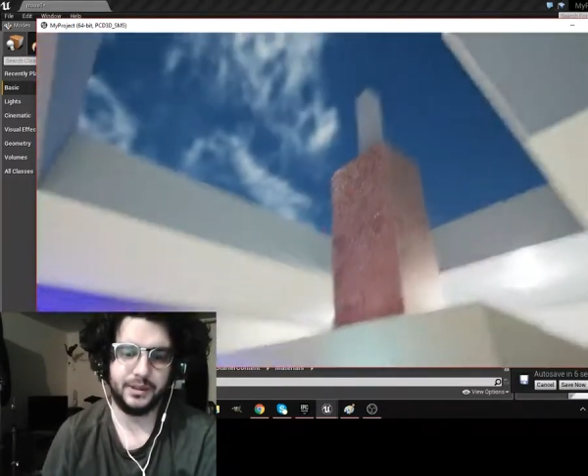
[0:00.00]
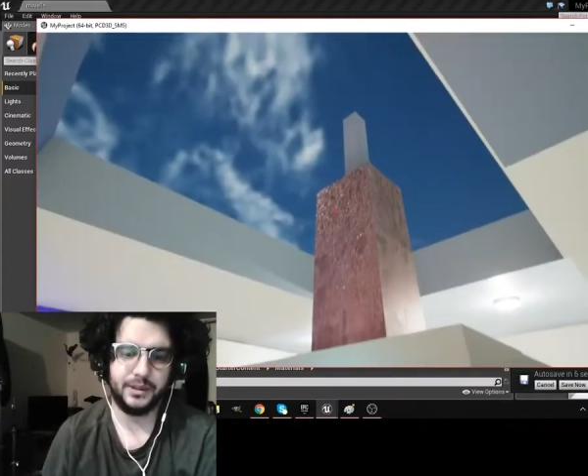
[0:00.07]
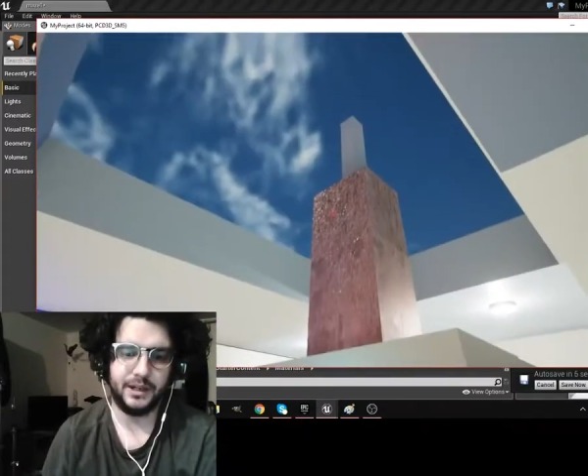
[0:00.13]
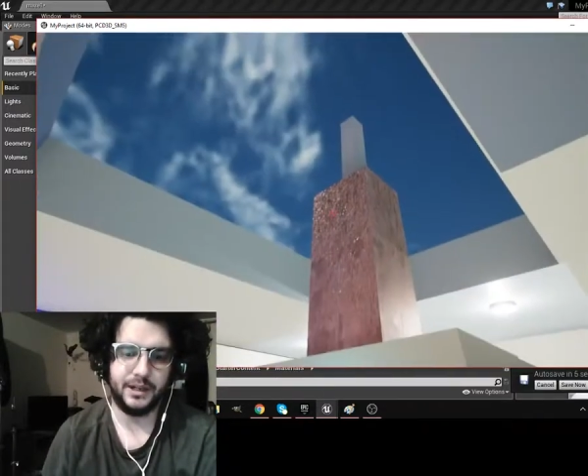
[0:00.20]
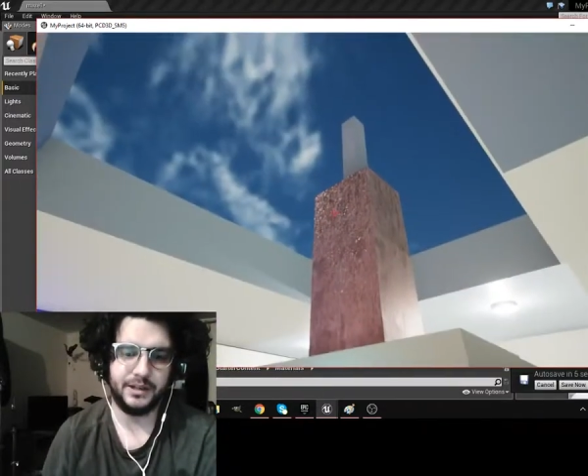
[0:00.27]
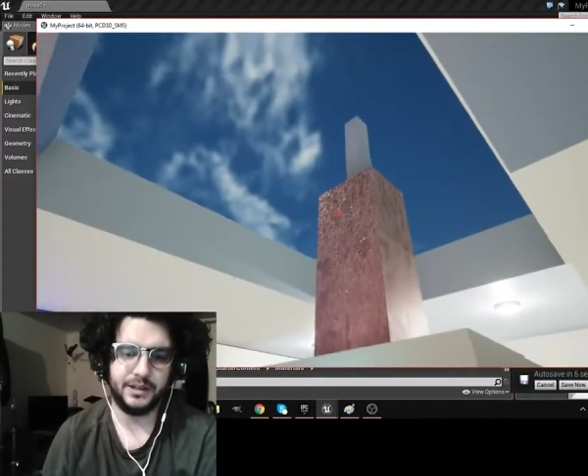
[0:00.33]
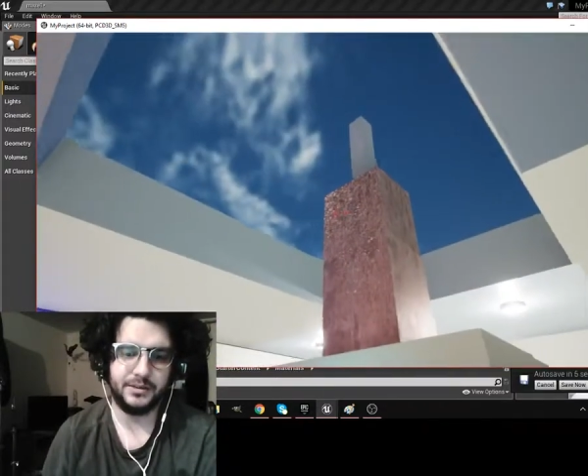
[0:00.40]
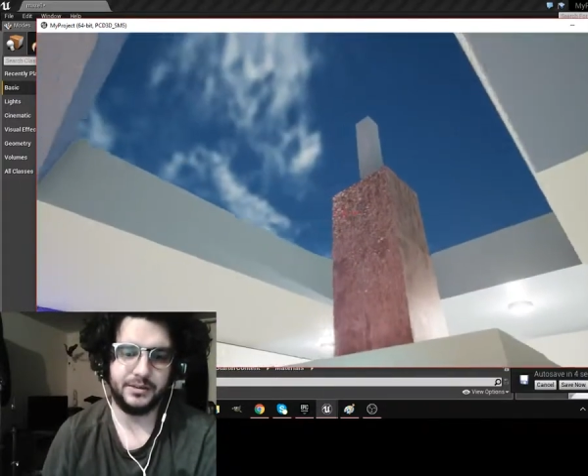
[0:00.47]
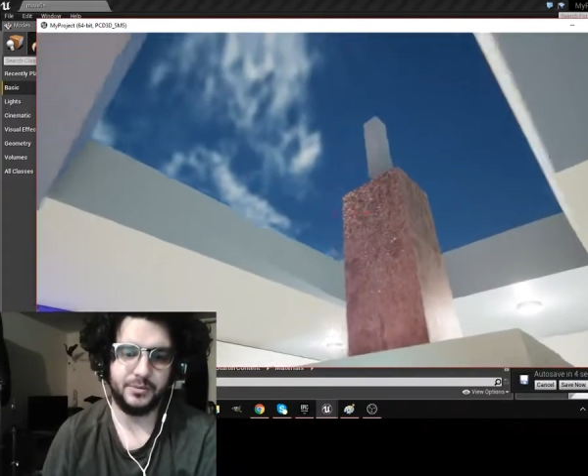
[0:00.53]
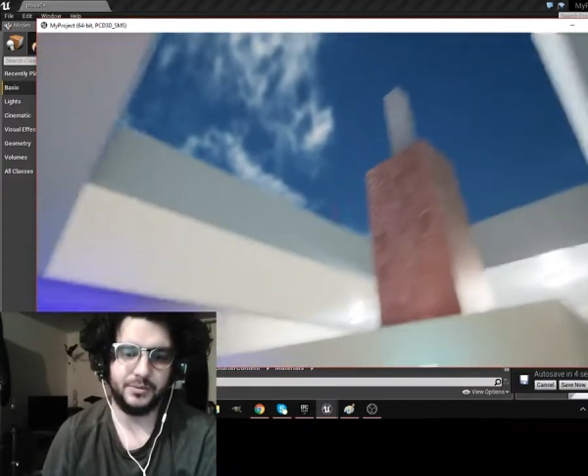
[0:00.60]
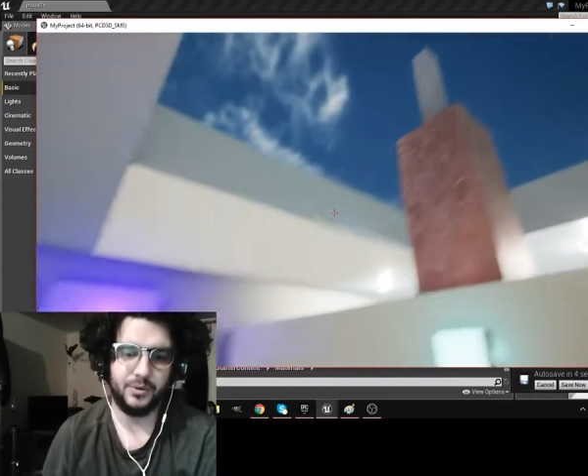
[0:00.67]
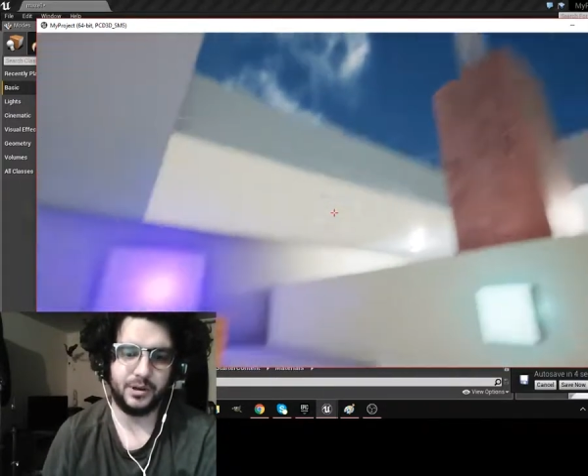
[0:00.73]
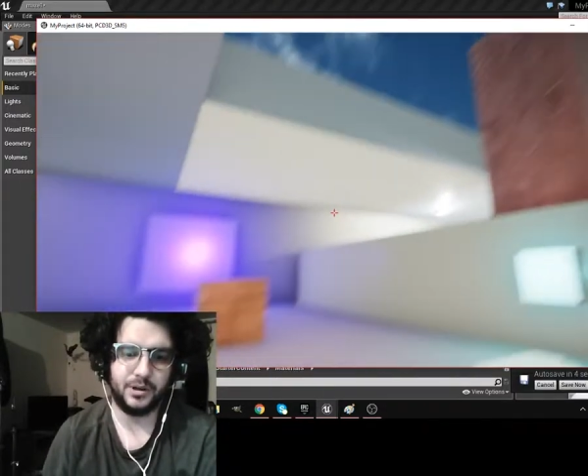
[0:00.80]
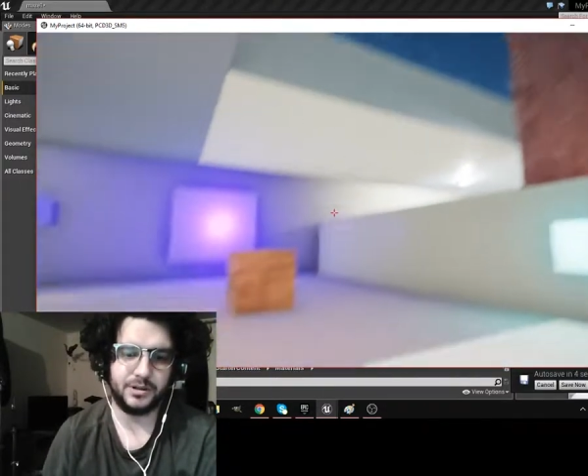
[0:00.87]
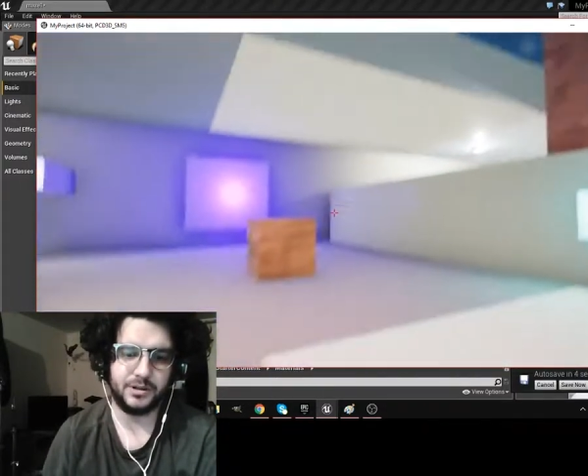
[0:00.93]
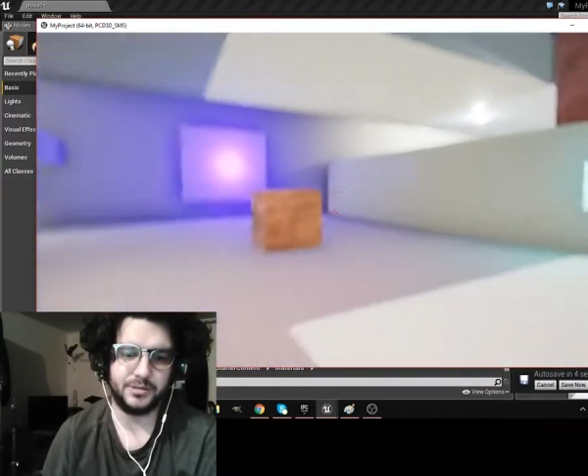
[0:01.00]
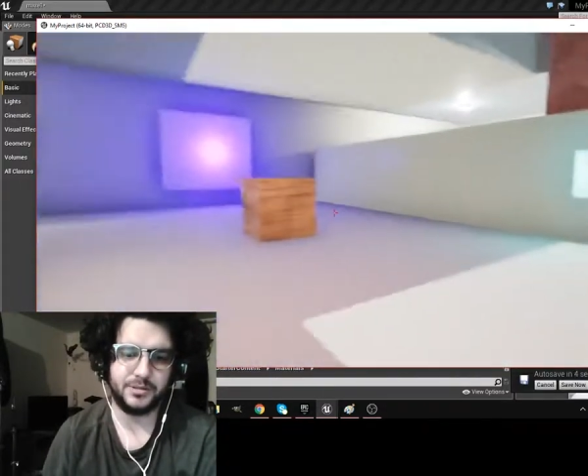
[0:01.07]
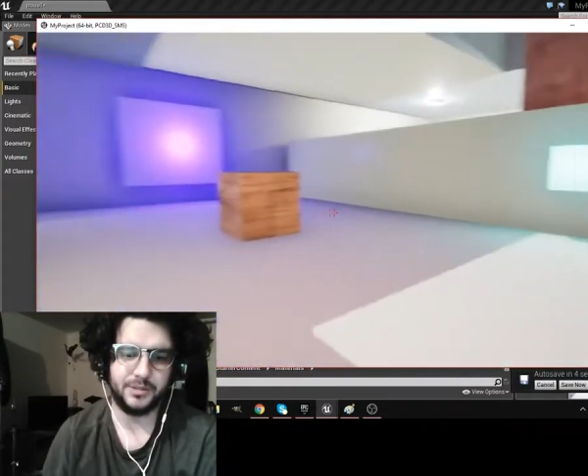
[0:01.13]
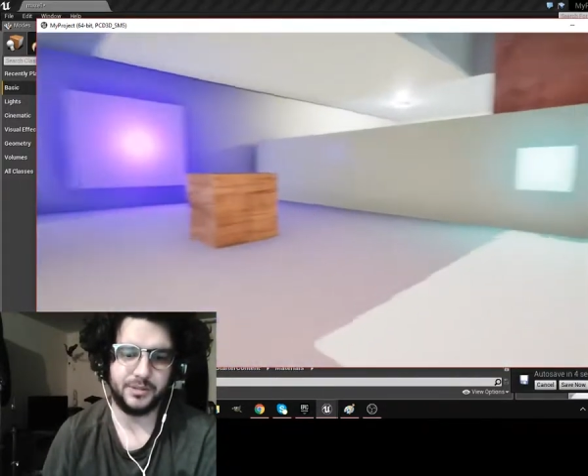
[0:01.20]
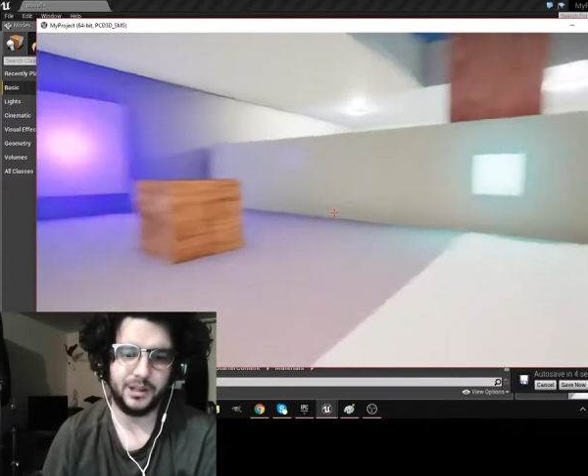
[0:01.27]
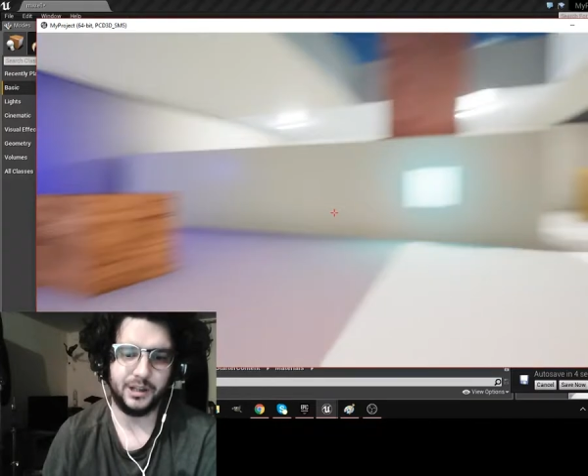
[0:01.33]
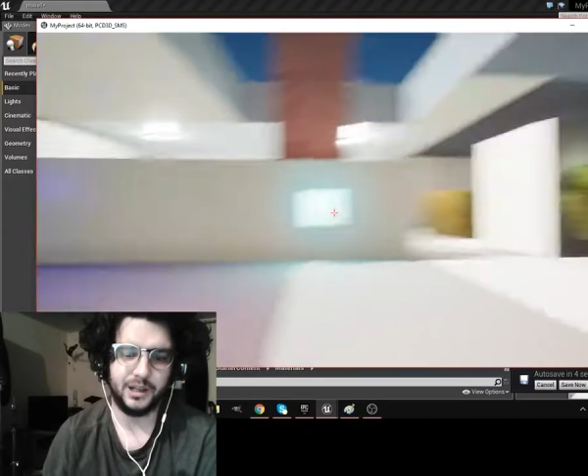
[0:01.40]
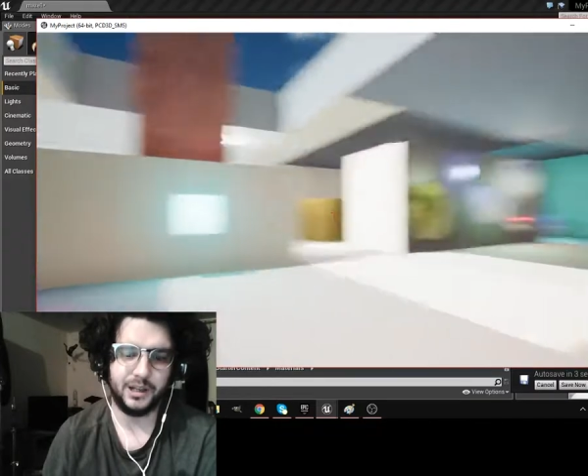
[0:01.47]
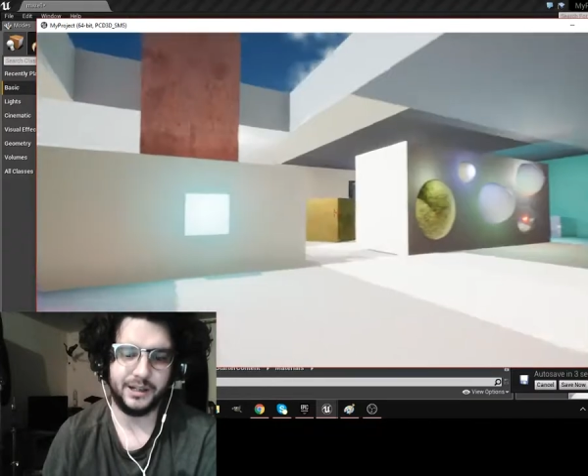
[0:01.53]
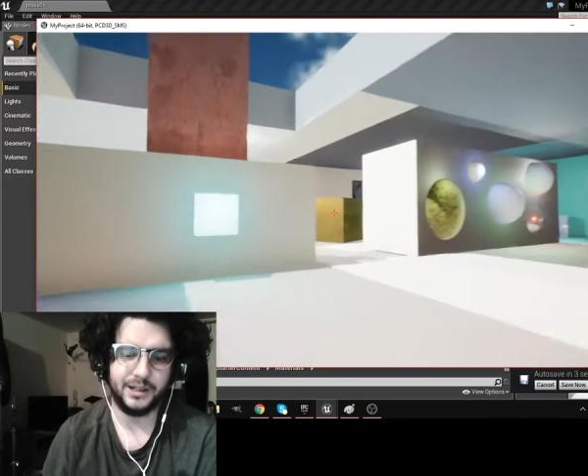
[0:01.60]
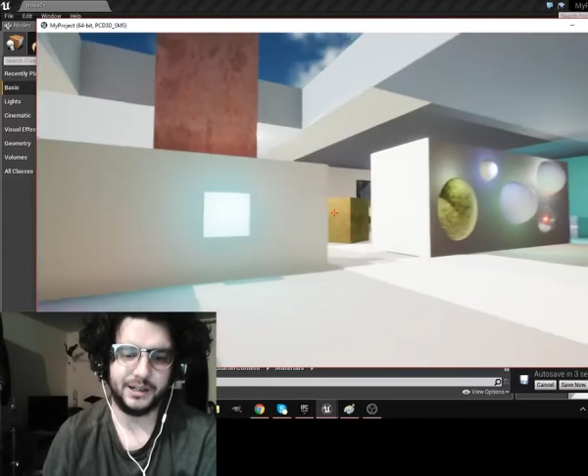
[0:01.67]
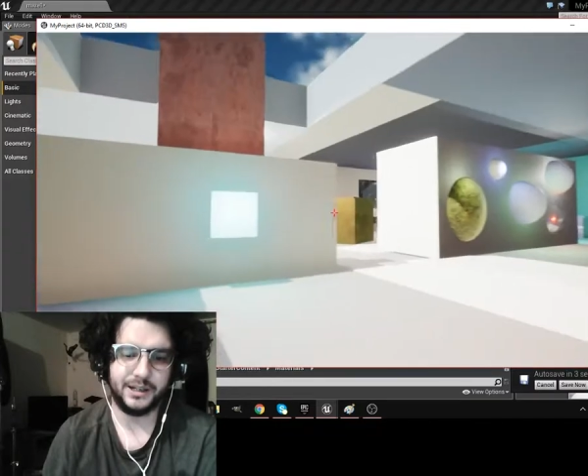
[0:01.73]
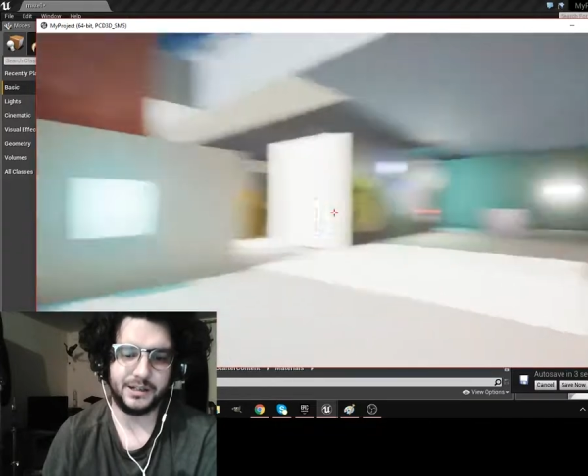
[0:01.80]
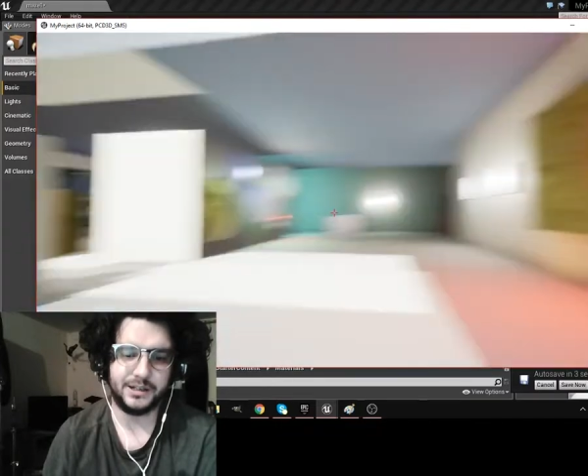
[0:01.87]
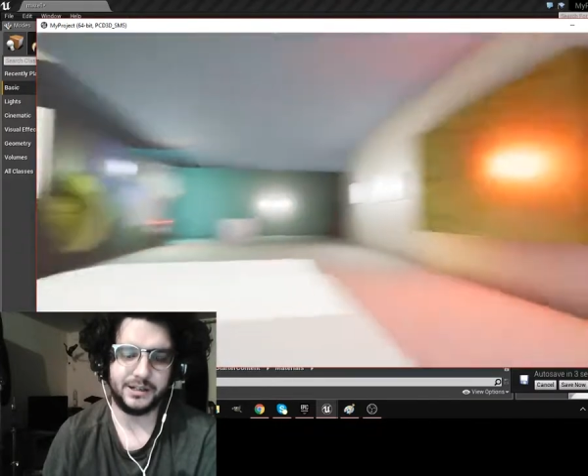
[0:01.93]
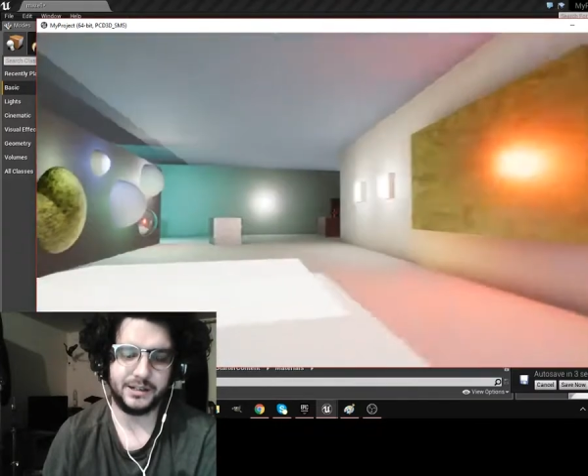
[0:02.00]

I need to work on some of the lighting actually,